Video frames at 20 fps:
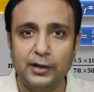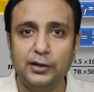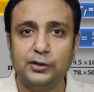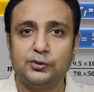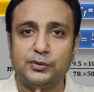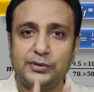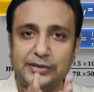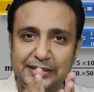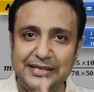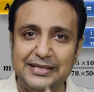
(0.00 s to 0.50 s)

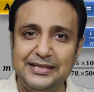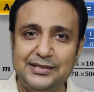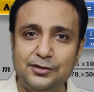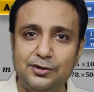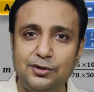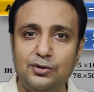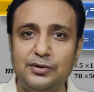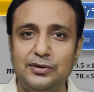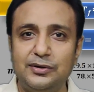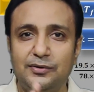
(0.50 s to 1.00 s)
So
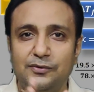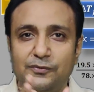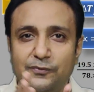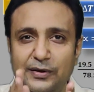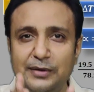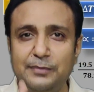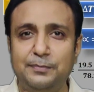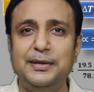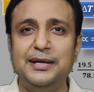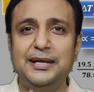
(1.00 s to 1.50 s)
C0
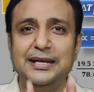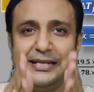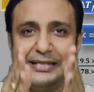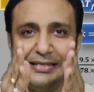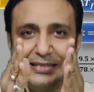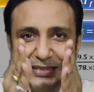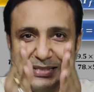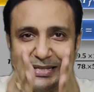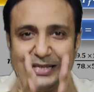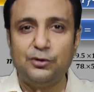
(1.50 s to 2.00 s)
will be
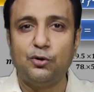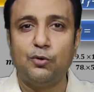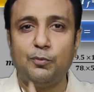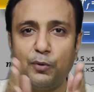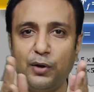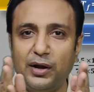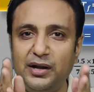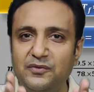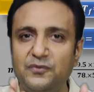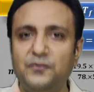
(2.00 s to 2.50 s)

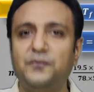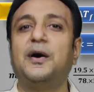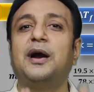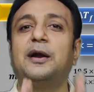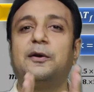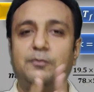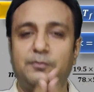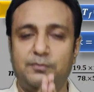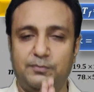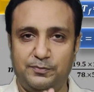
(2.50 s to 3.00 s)
0.5.